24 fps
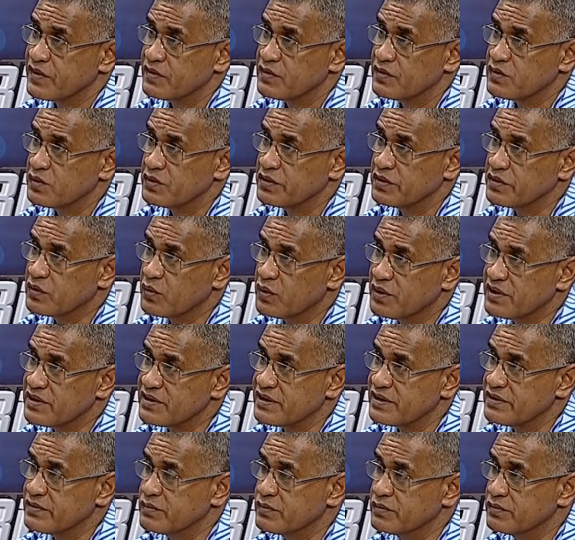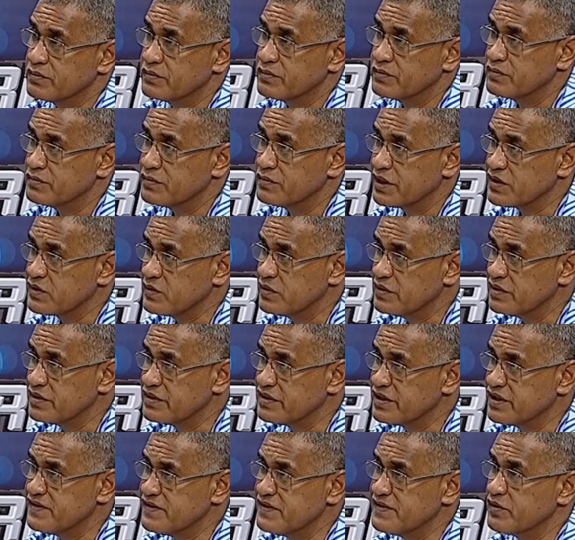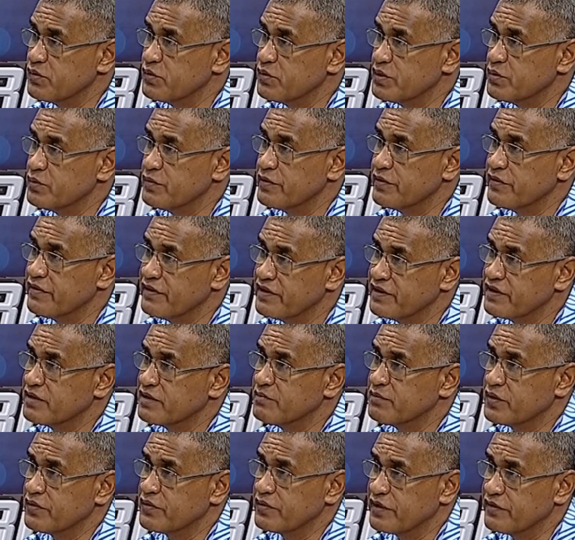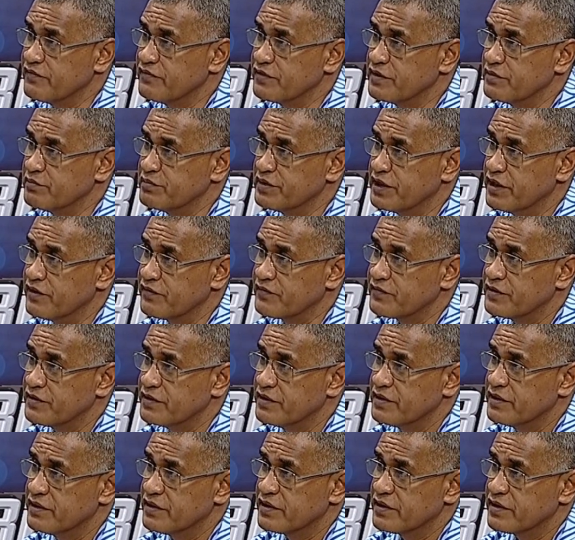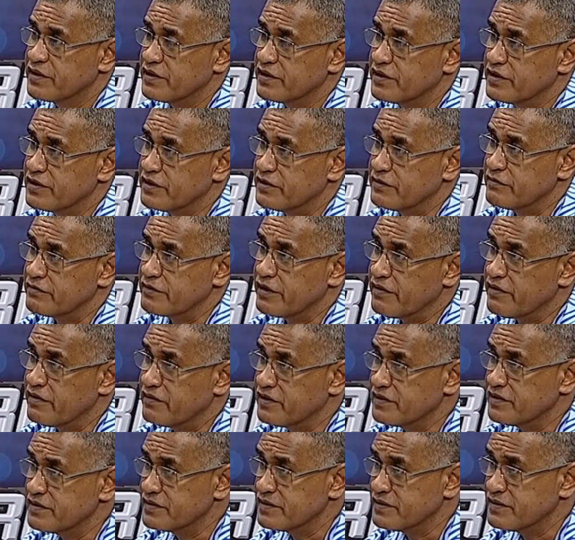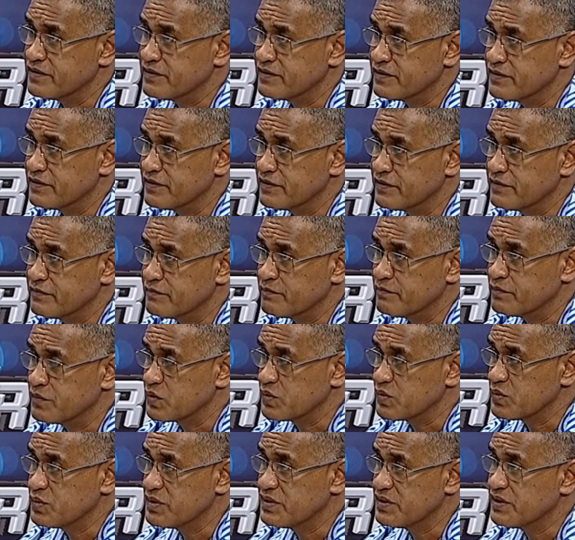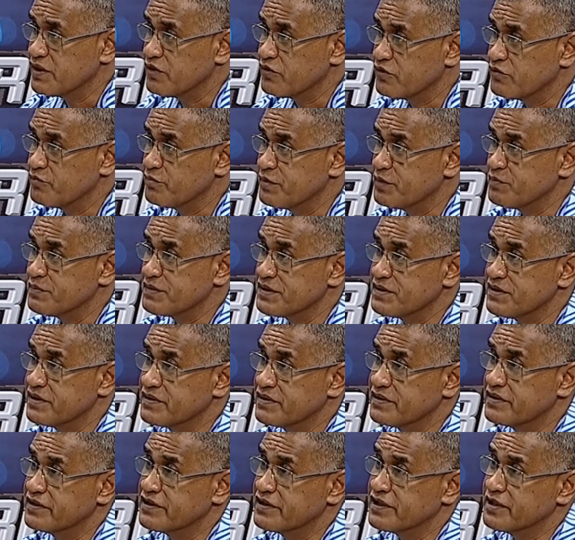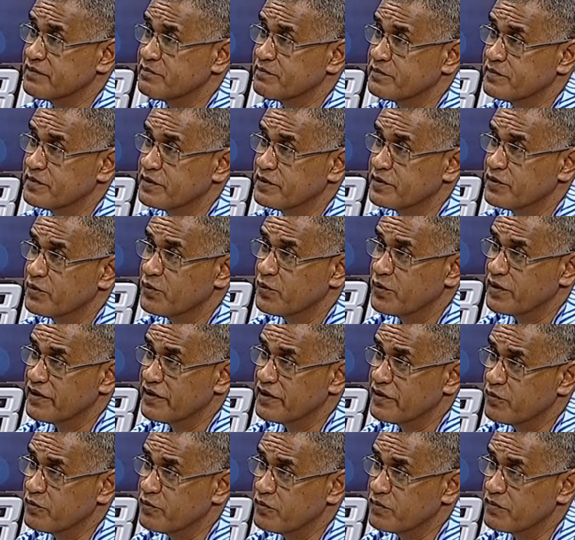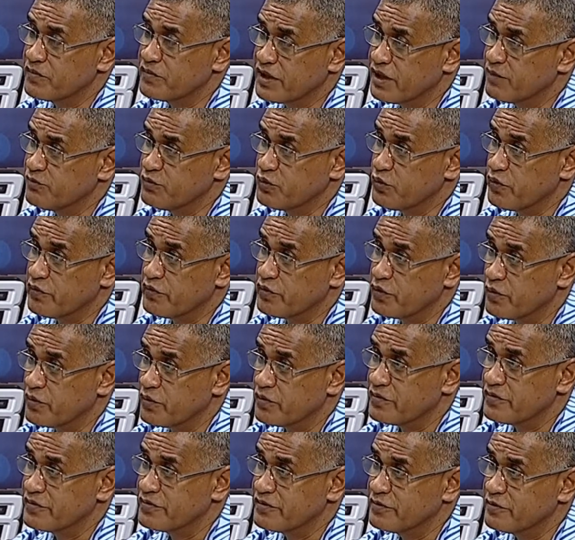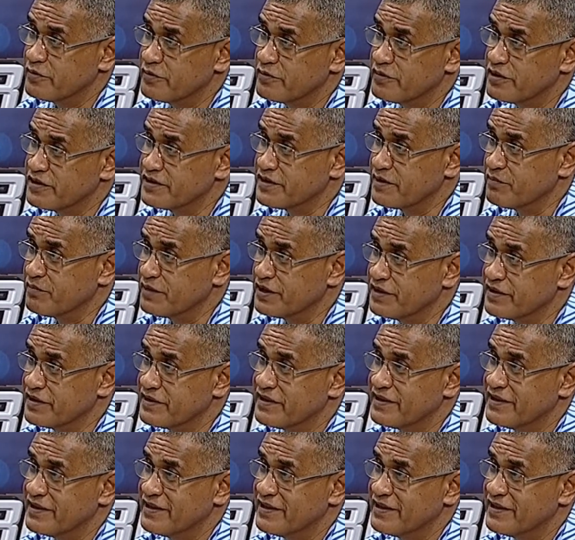So it requires us to actually change the way we think about the FNPF, rather than just, because we see a lot of members that turn up when they come to withdraw, need some money.